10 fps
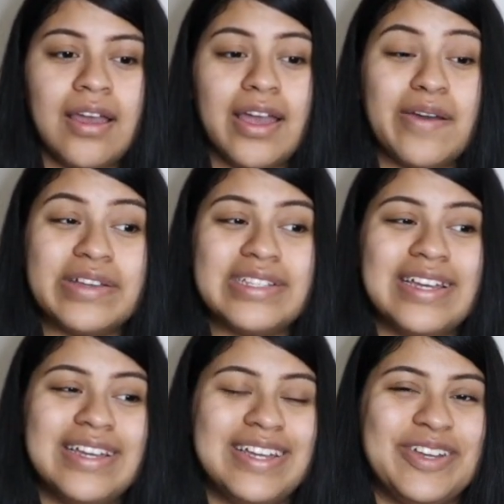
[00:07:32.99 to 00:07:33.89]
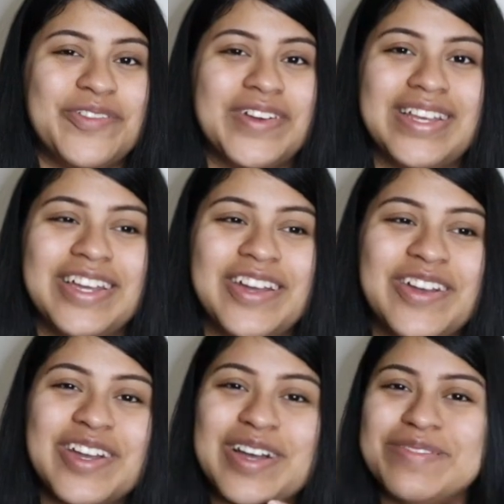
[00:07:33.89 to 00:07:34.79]
it was really
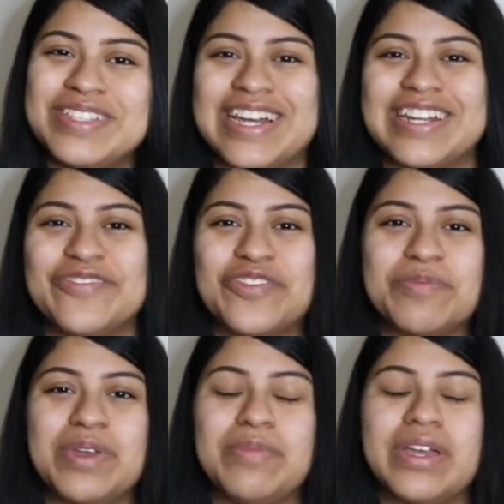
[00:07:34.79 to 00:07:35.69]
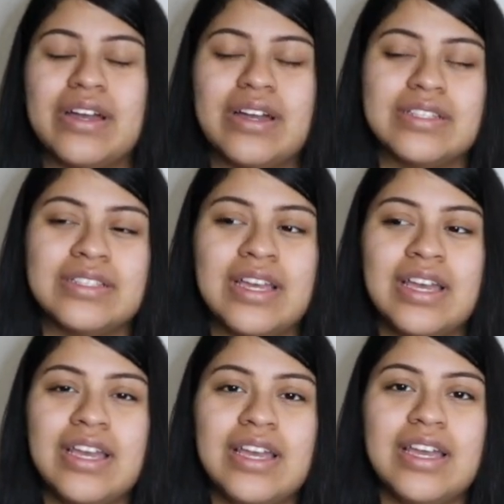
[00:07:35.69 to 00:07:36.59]
upsetting for me because
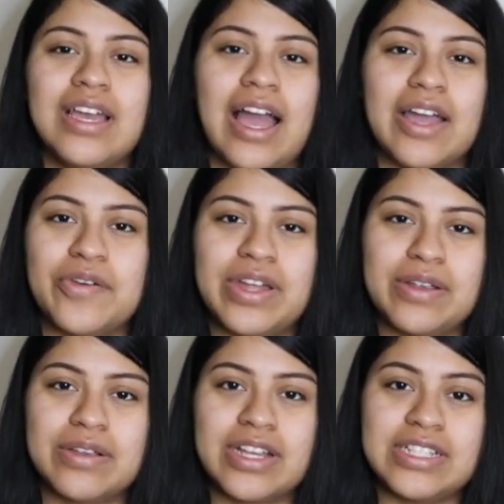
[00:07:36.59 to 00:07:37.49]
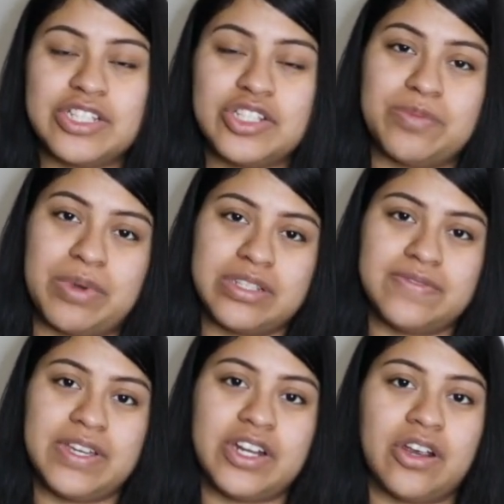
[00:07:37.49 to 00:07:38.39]
I couldn't continue to
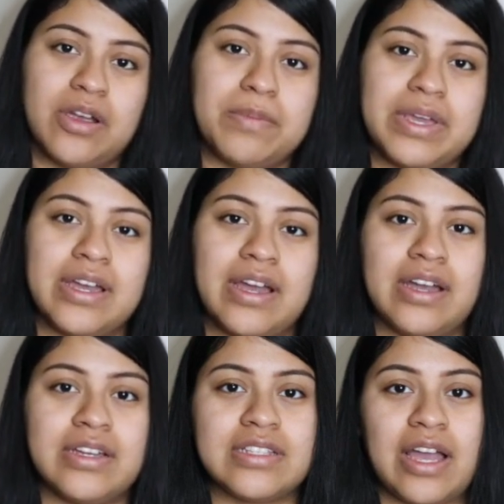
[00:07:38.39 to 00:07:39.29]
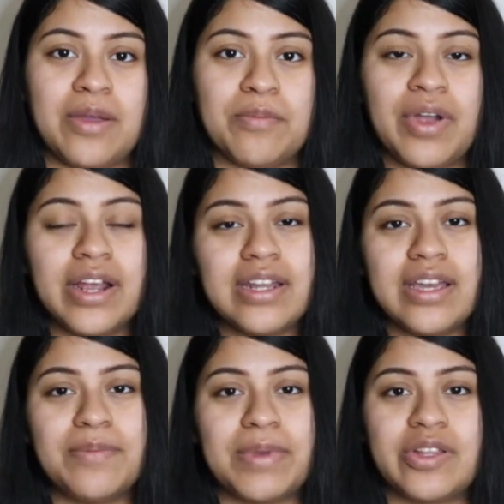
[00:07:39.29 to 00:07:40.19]
breastfeed her because I am
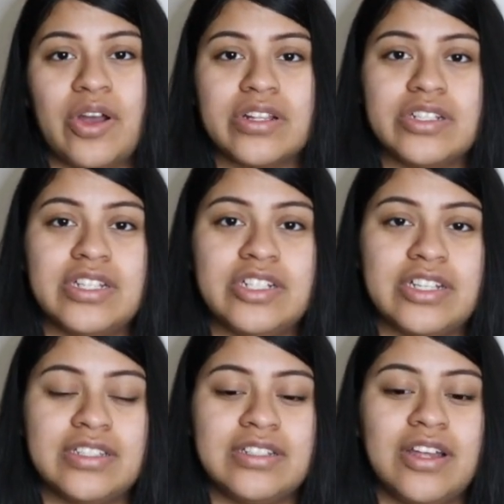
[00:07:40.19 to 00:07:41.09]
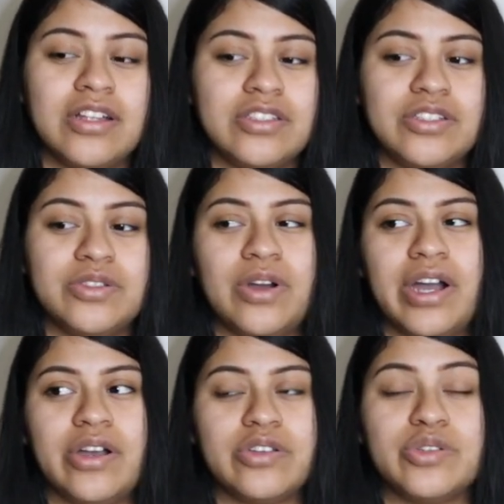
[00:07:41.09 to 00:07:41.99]
pregnant. My doctor suggested not to.
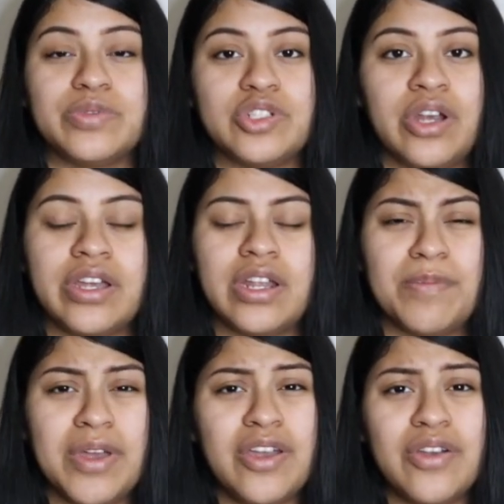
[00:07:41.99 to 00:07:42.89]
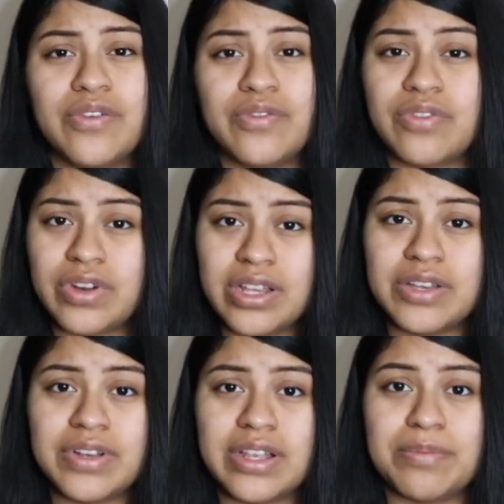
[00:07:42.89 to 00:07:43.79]
I also was drying up
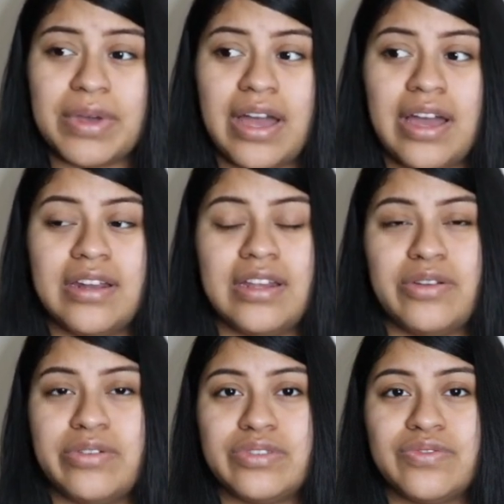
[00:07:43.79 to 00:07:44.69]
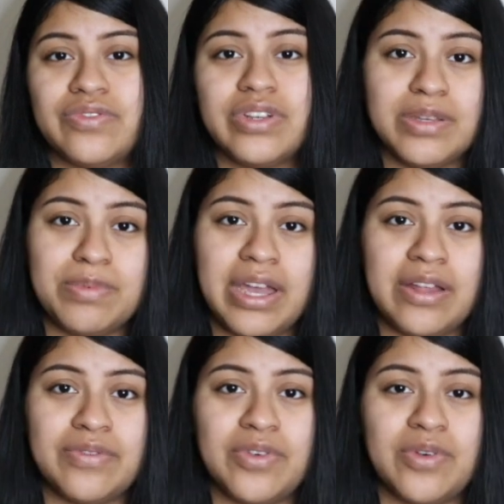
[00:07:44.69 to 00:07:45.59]
really bad, and it was really
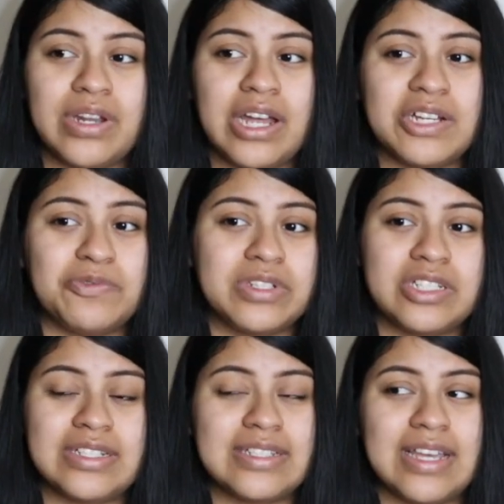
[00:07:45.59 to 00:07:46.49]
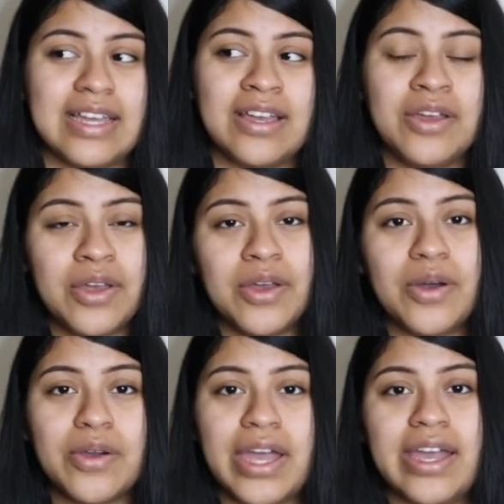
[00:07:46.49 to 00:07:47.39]
painful, and I was just like,
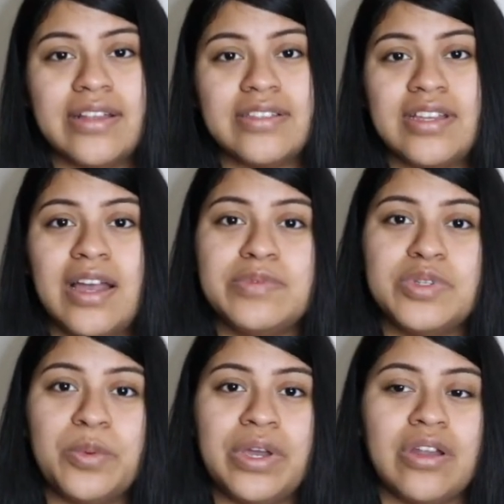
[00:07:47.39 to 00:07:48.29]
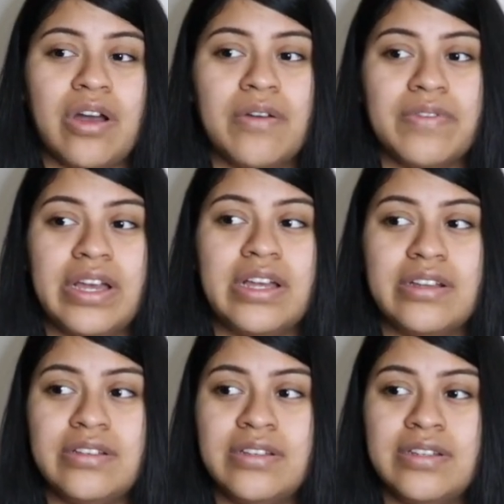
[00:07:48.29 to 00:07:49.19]
okay, it's time to wean off.
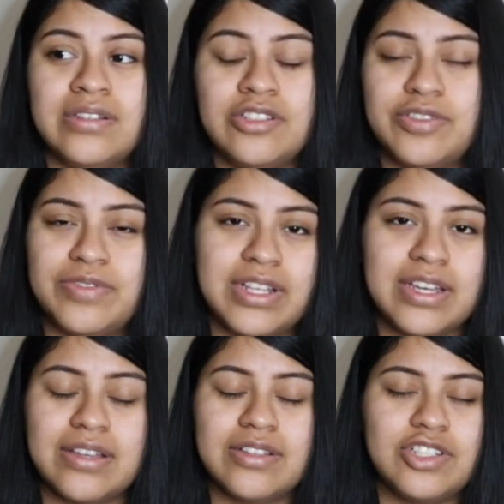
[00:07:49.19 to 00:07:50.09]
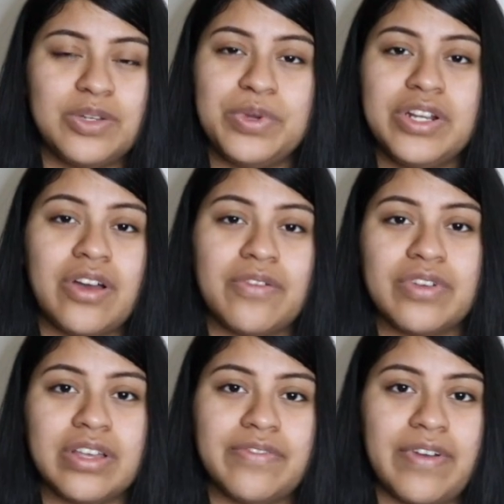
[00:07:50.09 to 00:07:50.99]
And she weaned off
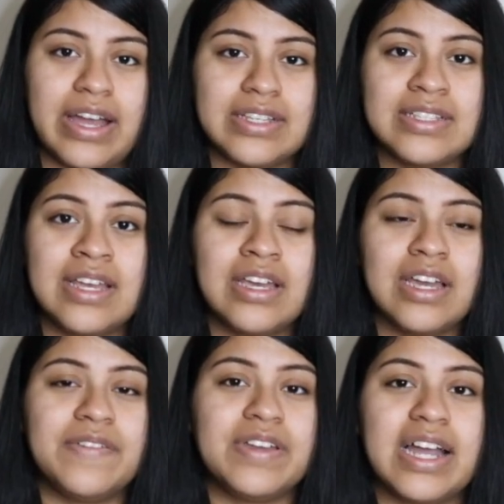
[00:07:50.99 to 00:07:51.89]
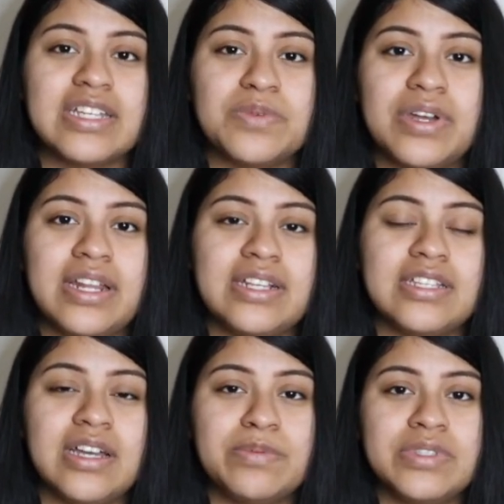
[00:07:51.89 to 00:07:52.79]
really fast. If you guys want any
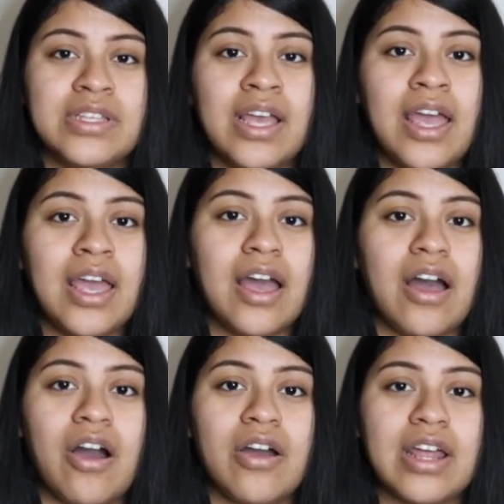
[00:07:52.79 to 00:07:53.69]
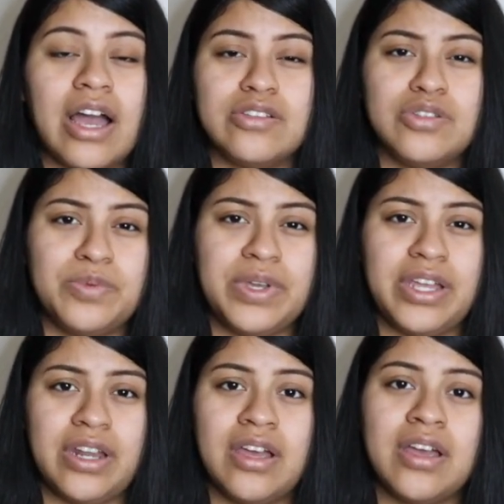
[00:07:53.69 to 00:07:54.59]
tips on how to
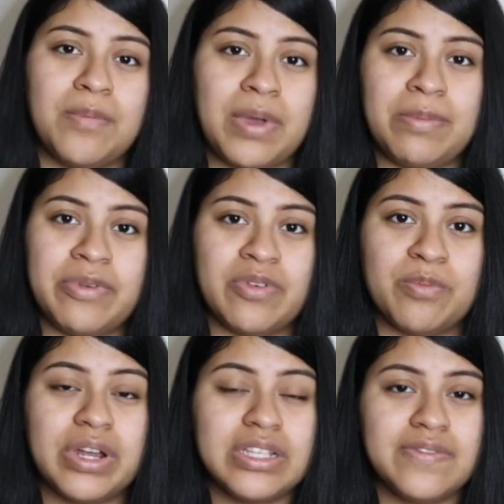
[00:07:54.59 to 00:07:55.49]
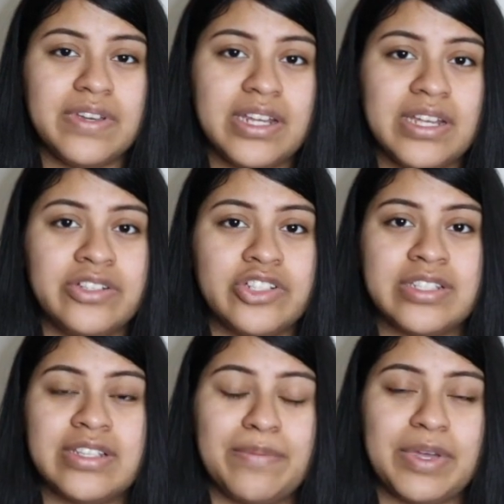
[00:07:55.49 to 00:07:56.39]
wean a baby from breastfeeding,
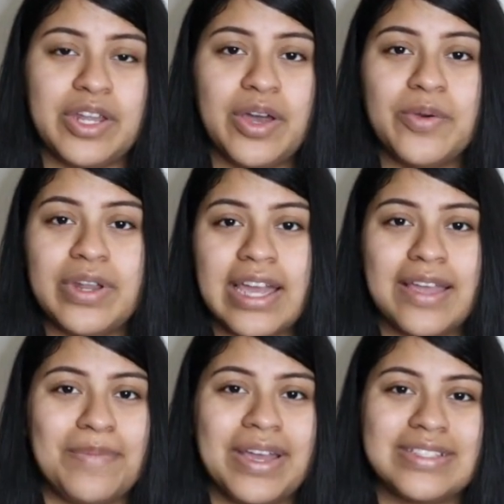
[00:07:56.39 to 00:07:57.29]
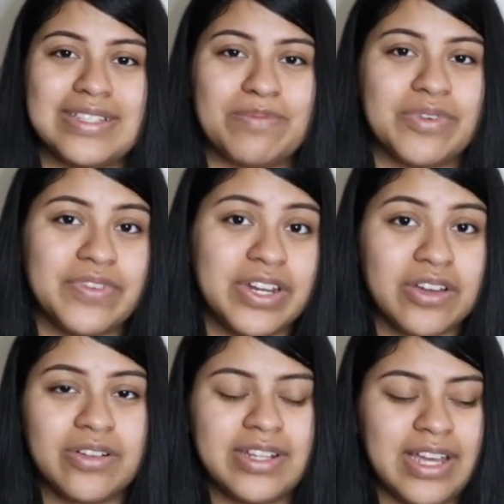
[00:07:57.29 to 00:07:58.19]
just let me know and I can make a separate
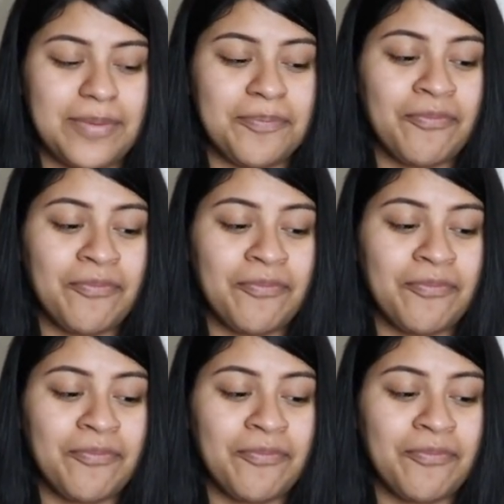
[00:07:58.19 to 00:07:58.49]
video on that.